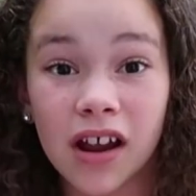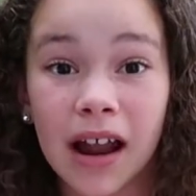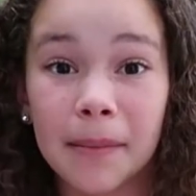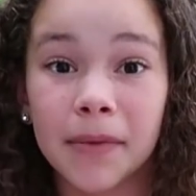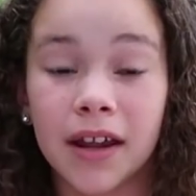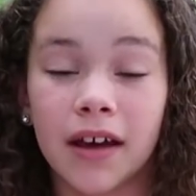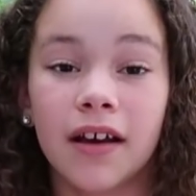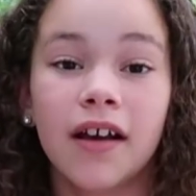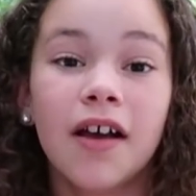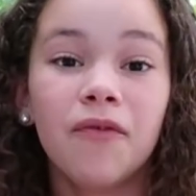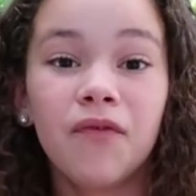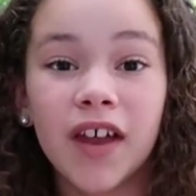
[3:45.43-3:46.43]
I'm gonna
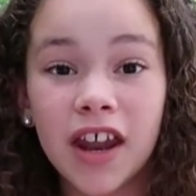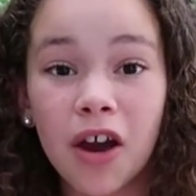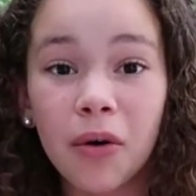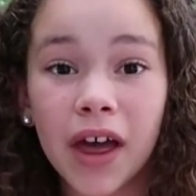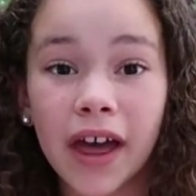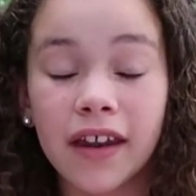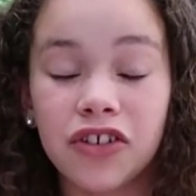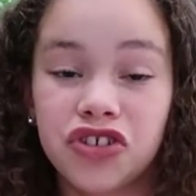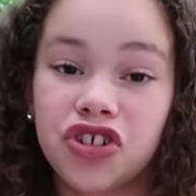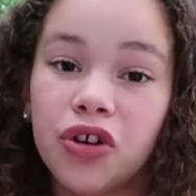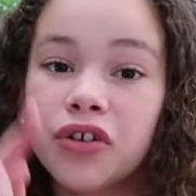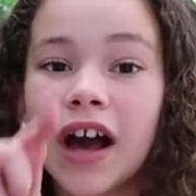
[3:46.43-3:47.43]
video again and
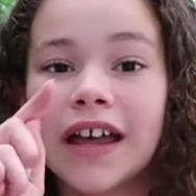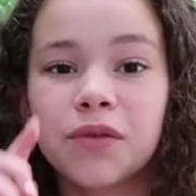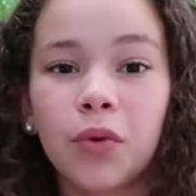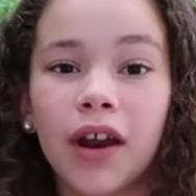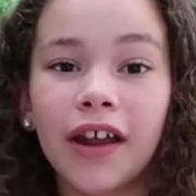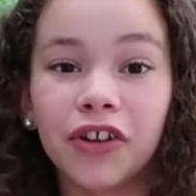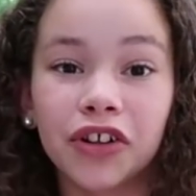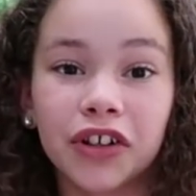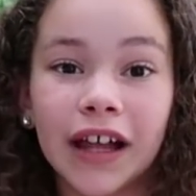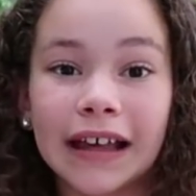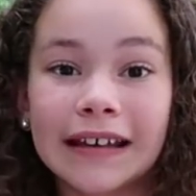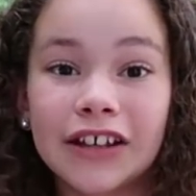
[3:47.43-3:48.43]
show you guys what I look
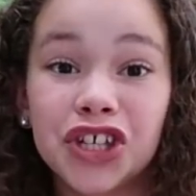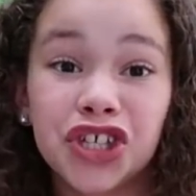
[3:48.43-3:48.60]
like.